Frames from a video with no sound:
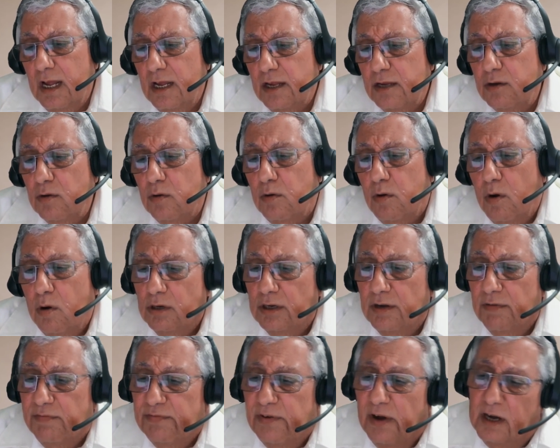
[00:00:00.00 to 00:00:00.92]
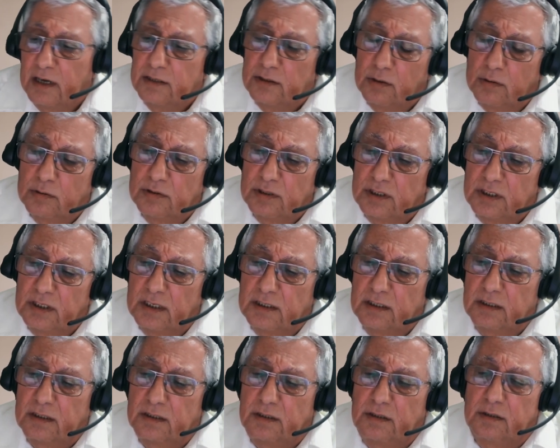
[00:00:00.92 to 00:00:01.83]
You call a factory
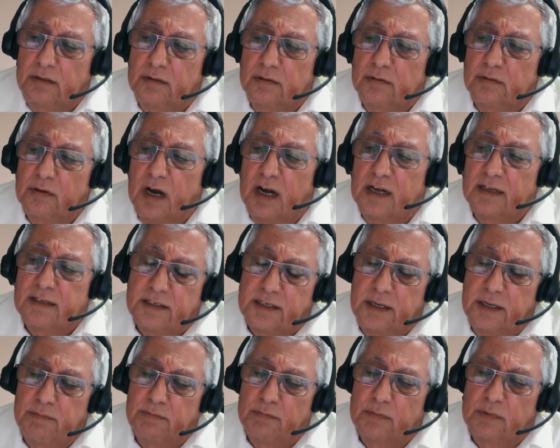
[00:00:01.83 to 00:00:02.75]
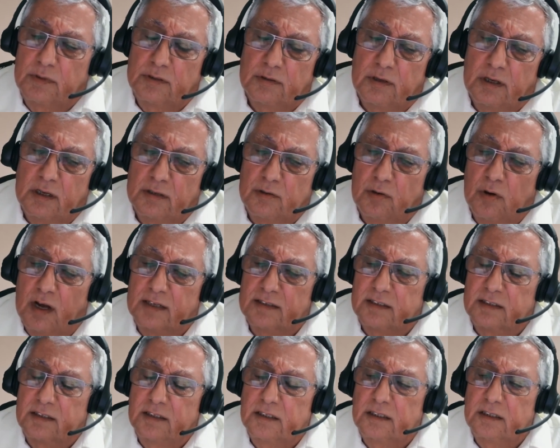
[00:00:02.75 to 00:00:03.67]
and you ask
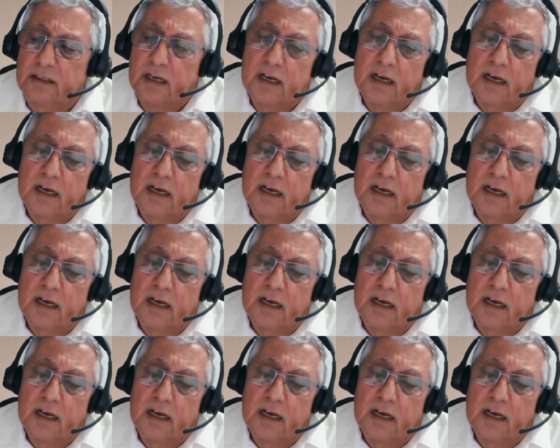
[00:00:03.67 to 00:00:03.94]
it